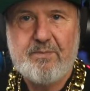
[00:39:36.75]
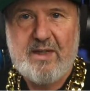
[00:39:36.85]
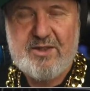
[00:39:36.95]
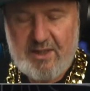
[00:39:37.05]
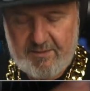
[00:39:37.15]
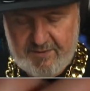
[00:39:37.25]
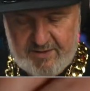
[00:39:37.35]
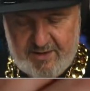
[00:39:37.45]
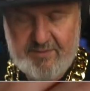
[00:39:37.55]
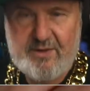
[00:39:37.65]
Instead of
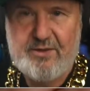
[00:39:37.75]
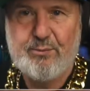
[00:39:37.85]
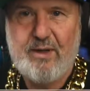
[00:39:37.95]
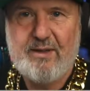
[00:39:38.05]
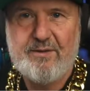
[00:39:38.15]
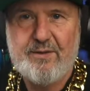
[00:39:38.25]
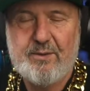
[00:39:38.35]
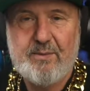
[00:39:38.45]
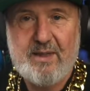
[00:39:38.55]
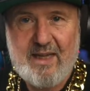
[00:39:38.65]
this having to run
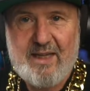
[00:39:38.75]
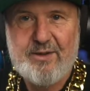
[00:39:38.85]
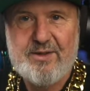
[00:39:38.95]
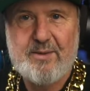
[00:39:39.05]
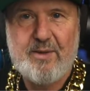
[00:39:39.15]
for many hours,